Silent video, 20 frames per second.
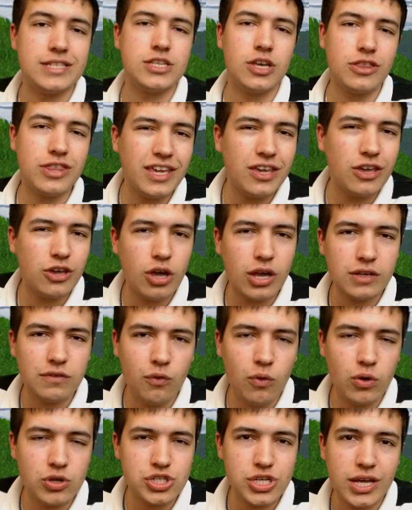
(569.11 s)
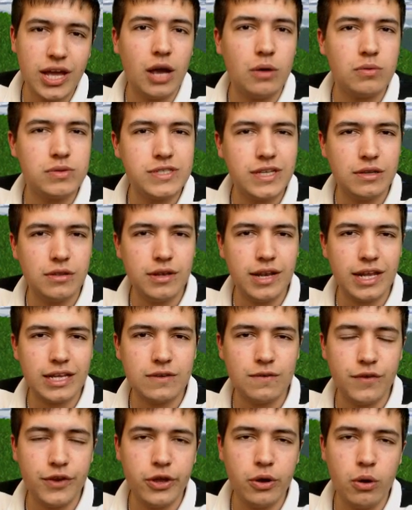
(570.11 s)
So thank you guys for watching. I will see you in the
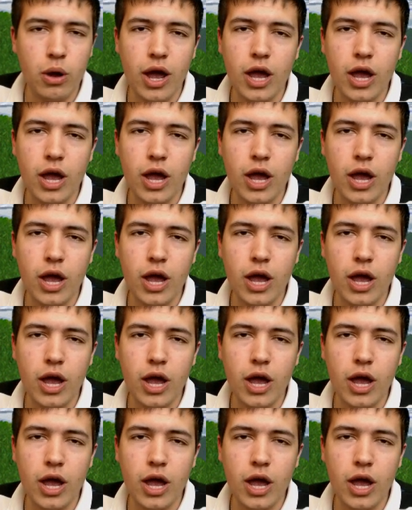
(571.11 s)
next video.